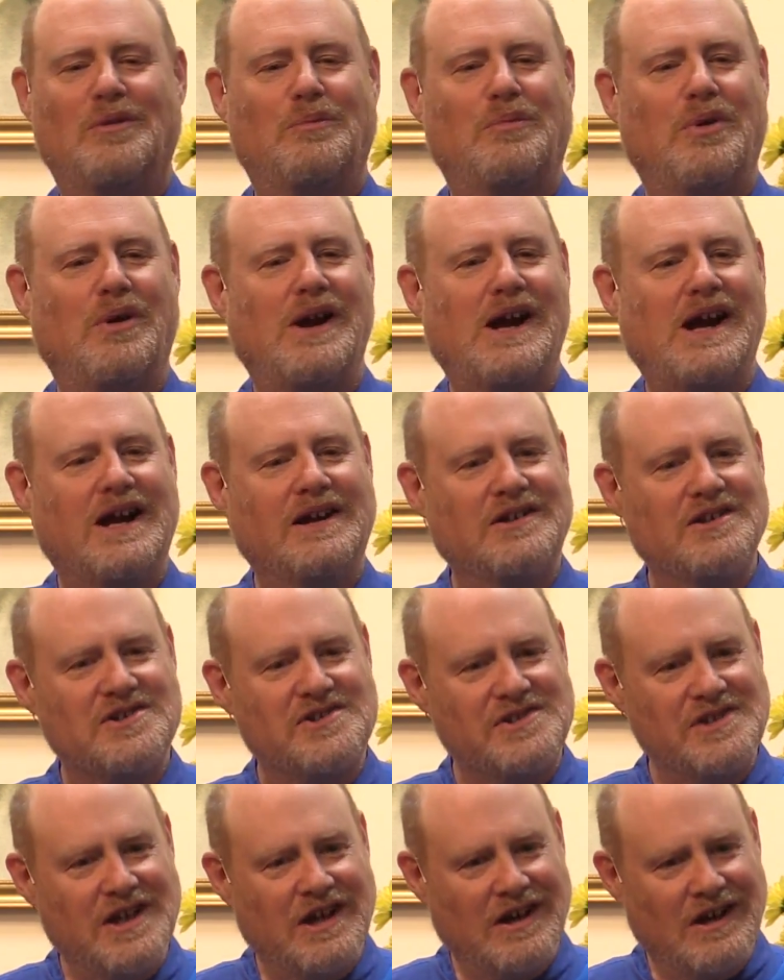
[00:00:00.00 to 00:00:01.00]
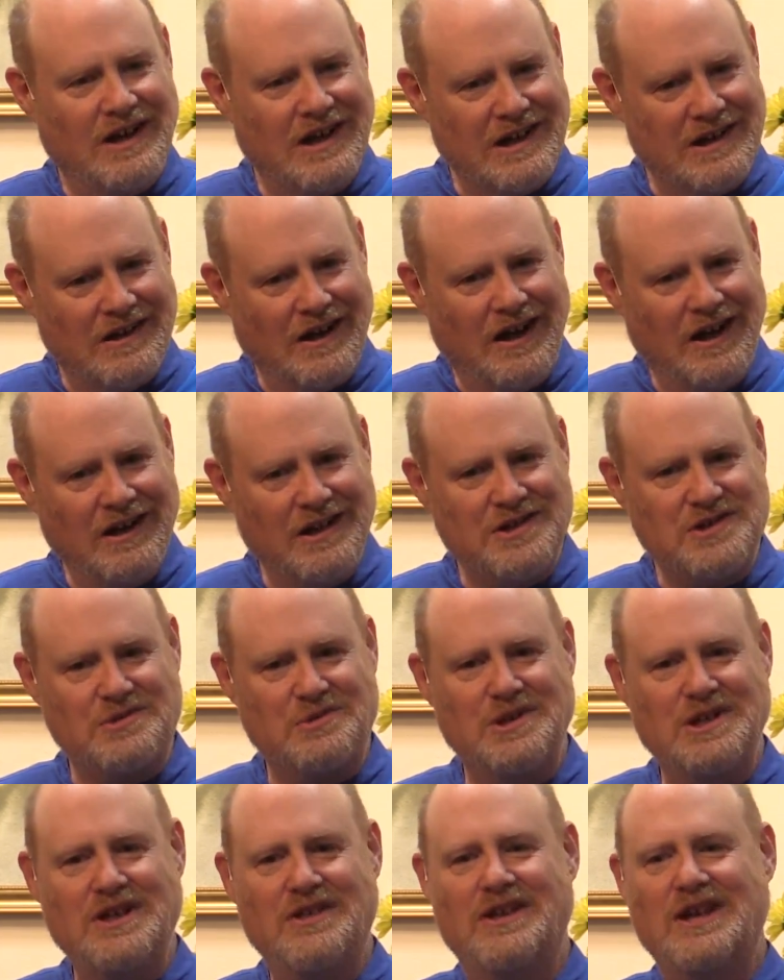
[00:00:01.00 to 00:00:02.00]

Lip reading: practicing idolatry,